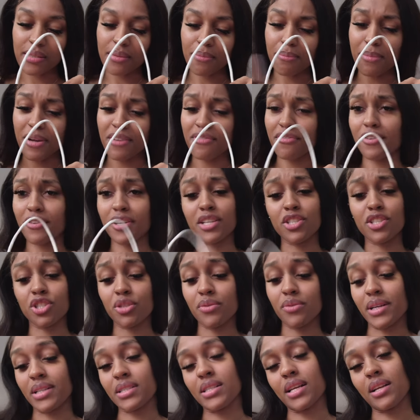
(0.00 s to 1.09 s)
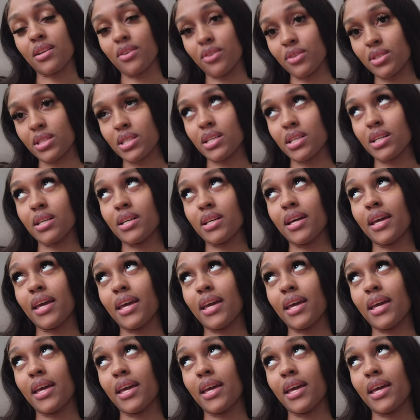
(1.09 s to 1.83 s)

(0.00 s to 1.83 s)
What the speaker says: my friend, she works at Ulta,